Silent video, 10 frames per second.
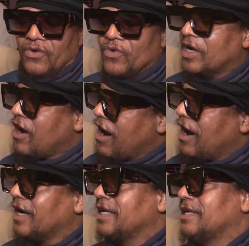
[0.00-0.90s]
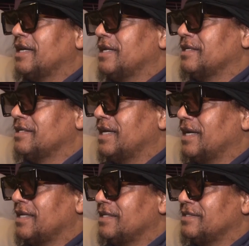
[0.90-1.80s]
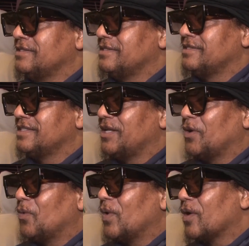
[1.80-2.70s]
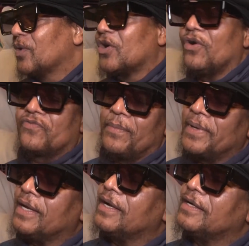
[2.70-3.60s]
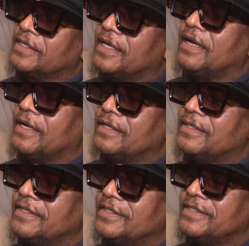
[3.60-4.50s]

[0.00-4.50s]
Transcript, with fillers: recording and, and you know, where we go from here. Yeah.